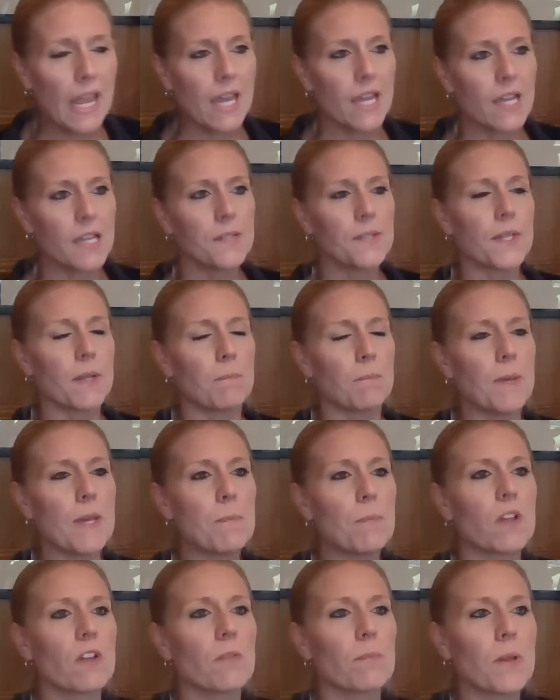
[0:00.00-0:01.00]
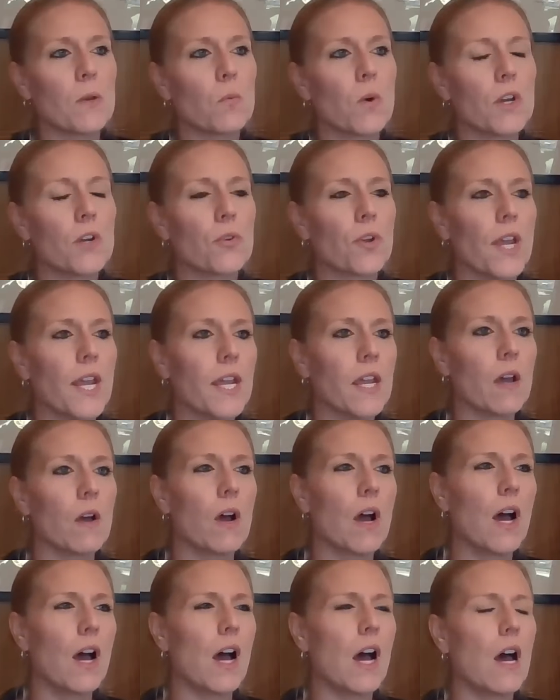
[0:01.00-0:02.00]
And people have been wondering
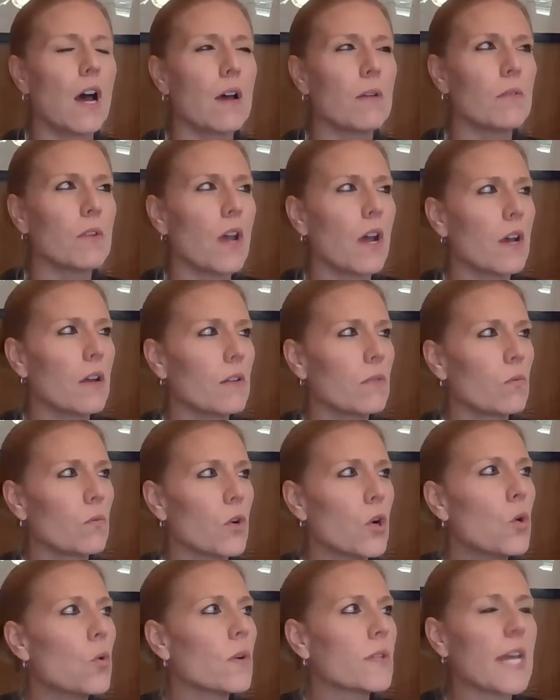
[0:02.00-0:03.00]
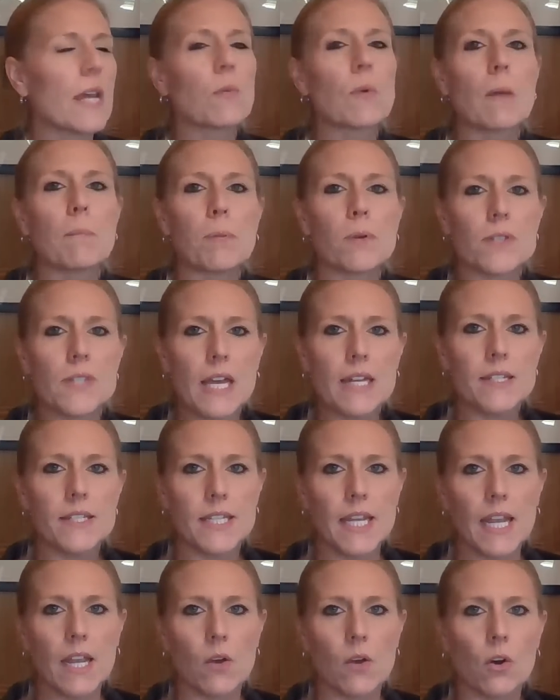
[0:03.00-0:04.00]
on who was I
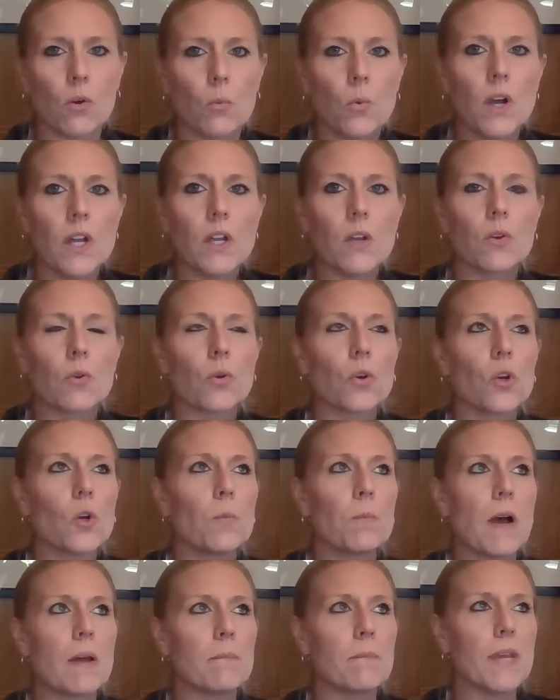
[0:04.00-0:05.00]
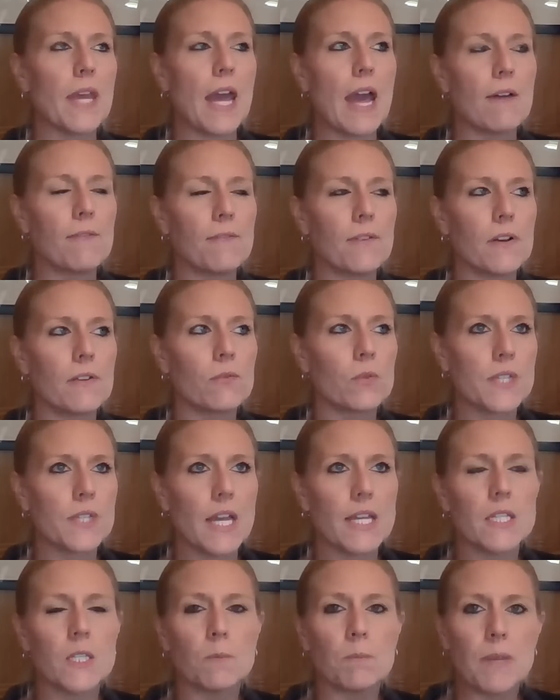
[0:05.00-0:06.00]
representing, or what group on behalf of
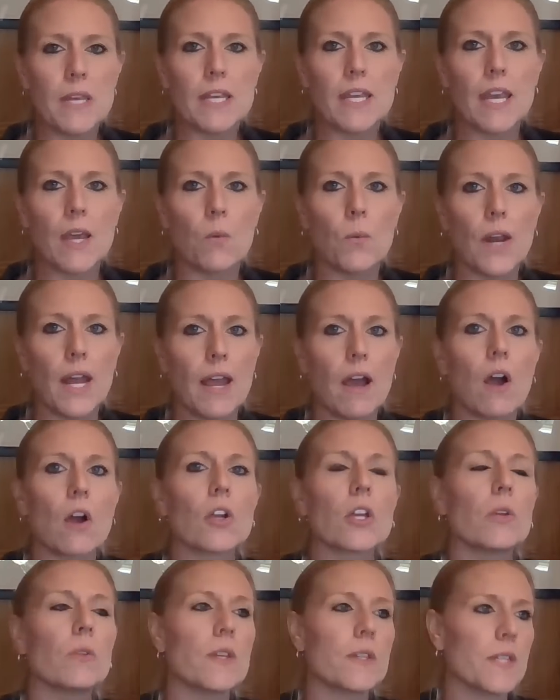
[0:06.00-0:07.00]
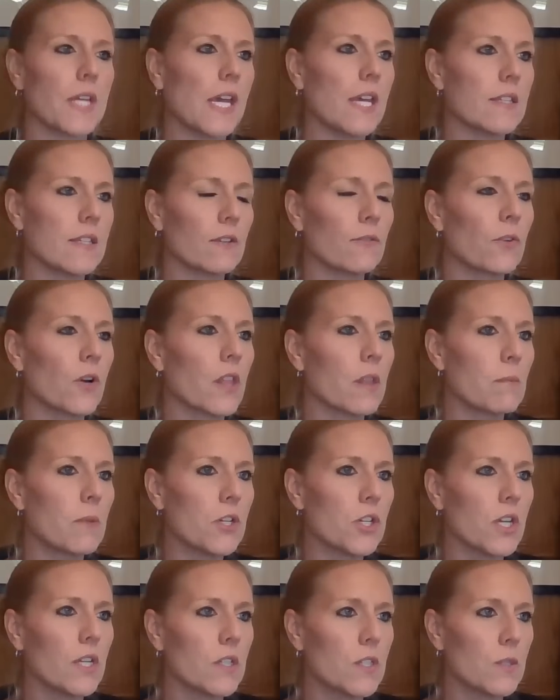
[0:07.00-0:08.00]
was I speaking when I argued this case in front of the
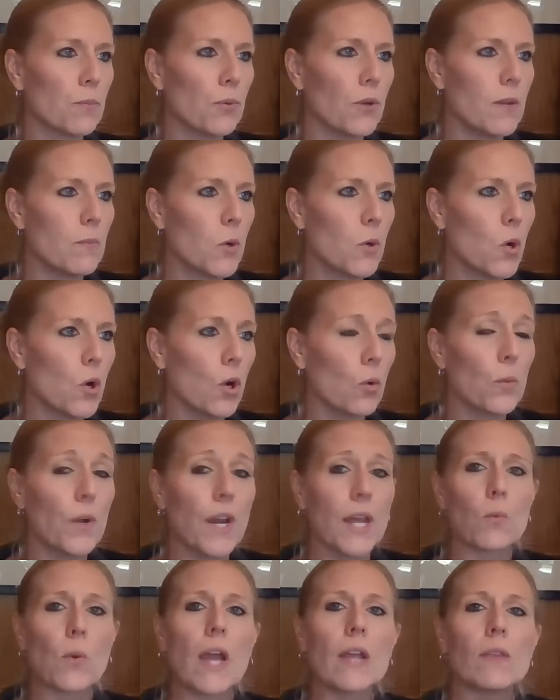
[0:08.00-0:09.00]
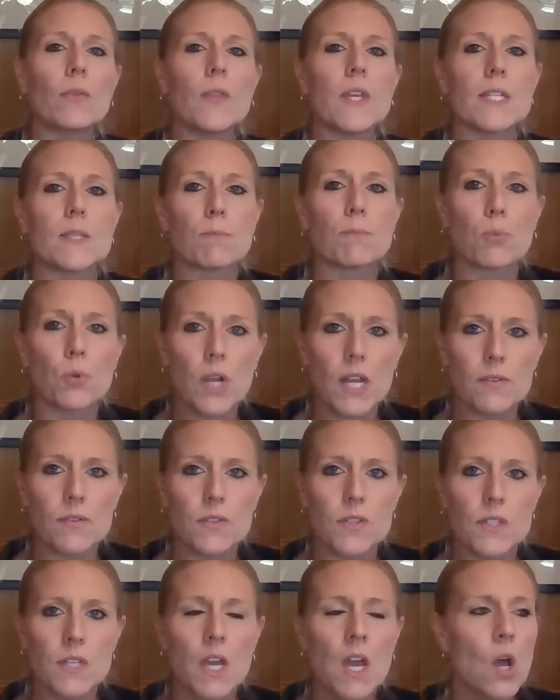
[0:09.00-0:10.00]
Michigan Supreme Court, when I write these
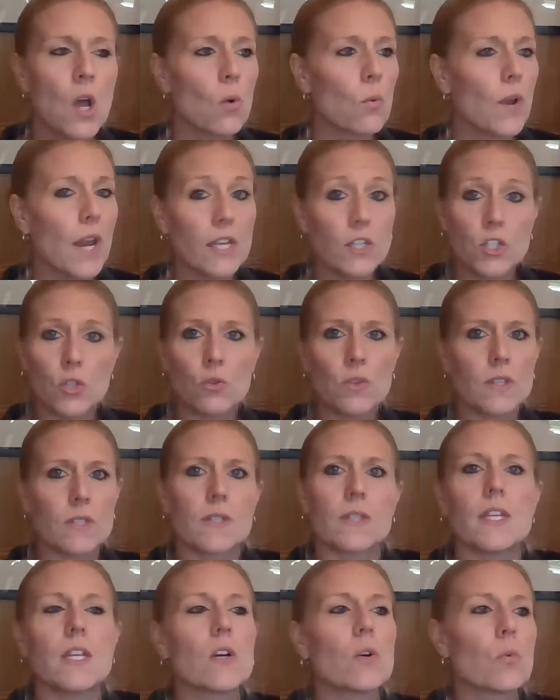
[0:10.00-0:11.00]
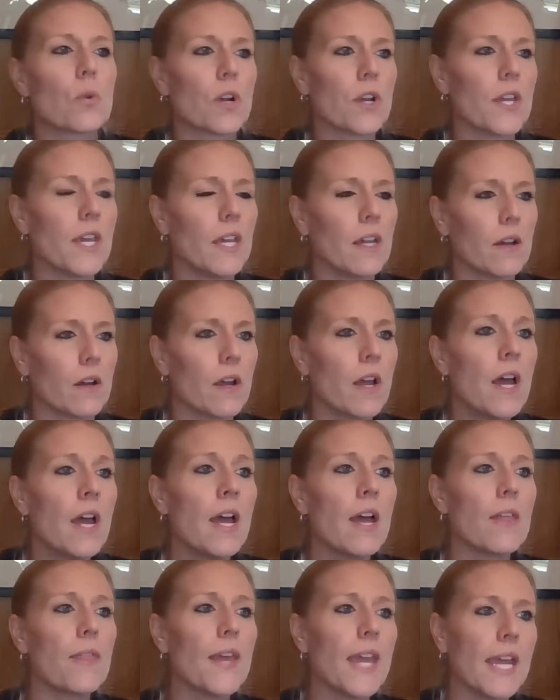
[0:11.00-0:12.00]
briefs, when I do this legal work here.
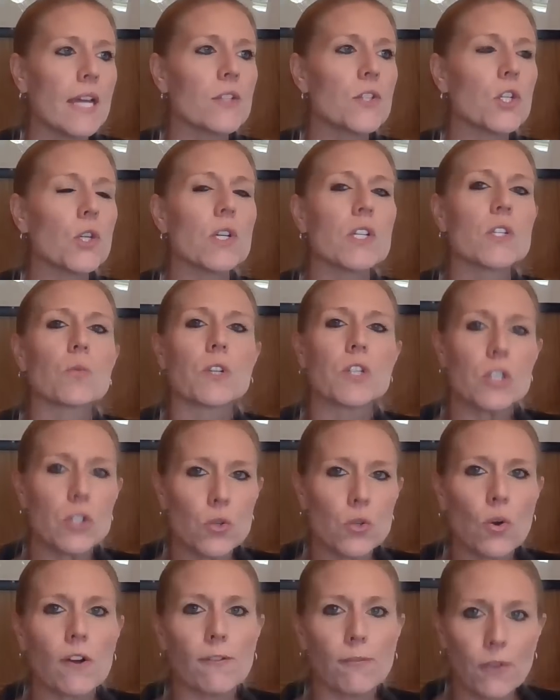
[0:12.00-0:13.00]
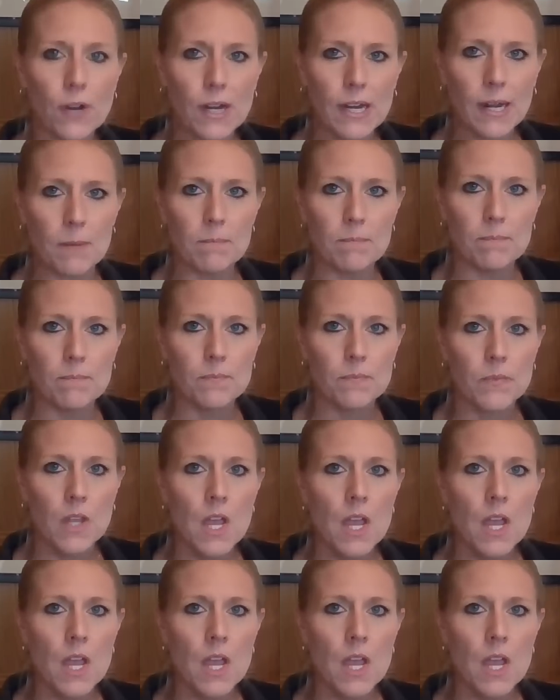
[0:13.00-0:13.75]
The answer is Restore Freedom.